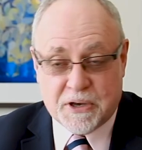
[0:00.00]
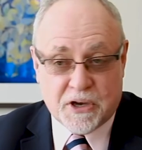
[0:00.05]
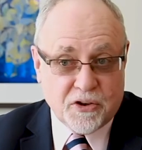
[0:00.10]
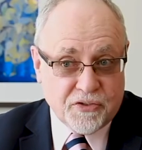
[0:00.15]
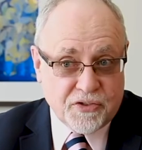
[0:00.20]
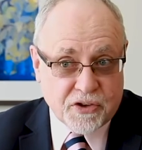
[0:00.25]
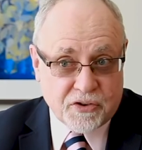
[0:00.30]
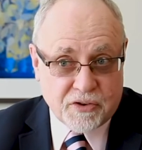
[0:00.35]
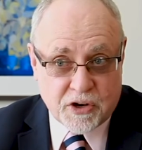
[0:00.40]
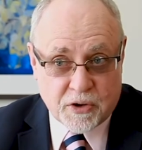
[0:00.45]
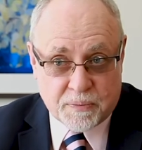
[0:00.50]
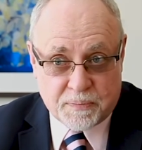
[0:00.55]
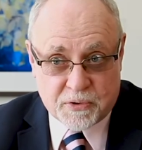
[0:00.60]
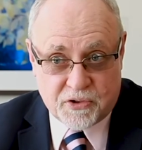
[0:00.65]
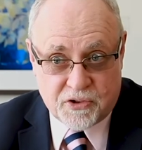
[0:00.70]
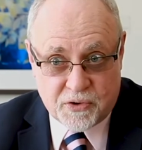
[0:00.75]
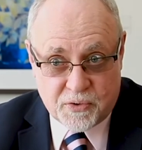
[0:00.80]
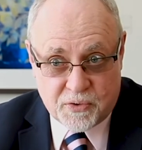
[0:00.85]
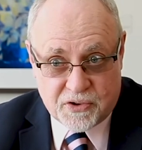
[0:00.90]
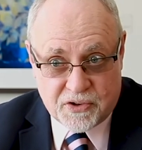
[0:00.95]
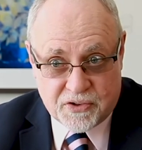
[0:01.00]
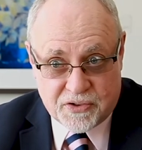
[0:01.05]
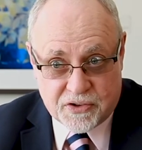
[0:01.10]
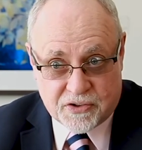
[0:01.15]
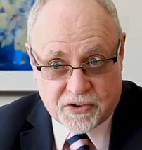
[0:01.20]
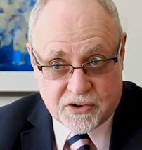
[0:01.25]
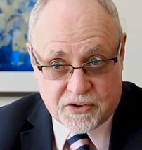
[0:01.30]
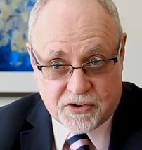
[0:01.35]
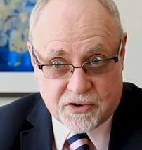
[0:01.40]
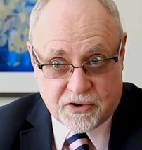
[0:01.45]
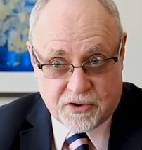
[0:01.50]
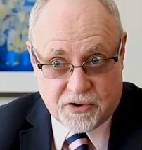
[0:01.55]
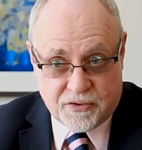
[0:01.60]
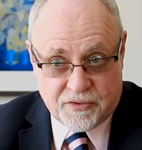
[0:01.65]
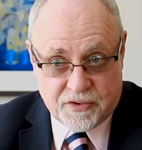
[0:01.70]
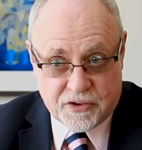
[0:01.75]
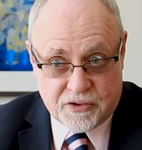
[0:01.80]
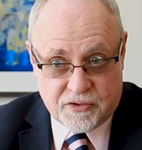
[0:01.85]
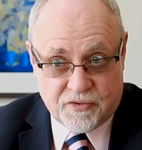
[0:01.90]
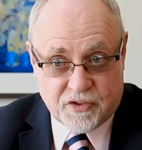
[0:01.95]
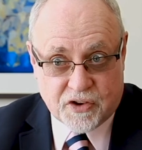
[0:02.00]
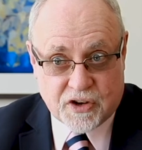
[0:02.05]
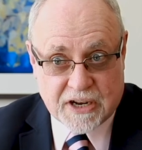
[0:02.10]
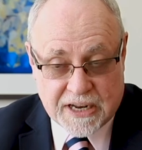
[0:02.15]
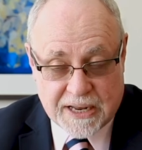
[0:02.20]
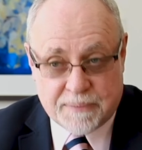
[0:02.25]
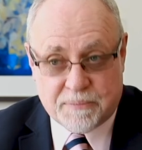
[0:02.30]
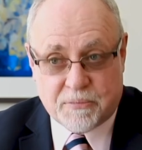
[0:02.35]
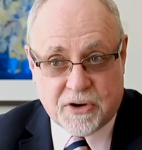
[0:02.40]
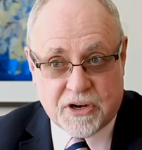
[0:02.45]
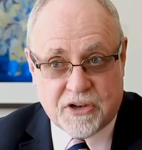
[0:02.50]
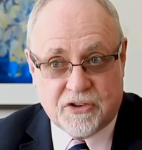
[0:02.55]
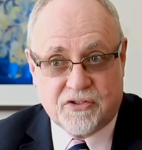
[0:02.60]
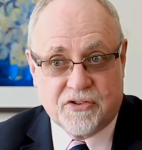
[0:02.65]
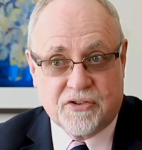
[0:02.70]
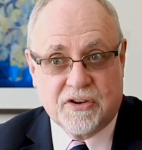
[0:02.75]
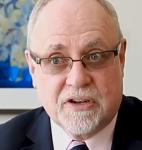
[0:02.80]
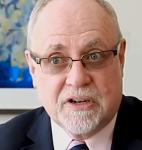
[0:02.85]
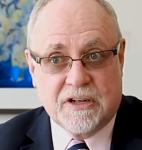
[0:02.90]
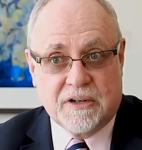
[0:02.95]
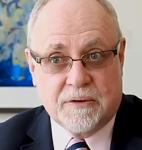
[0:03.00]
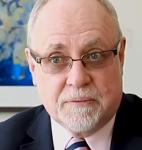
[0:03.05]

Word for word: because of the great opportunities it's going to offer for collaboration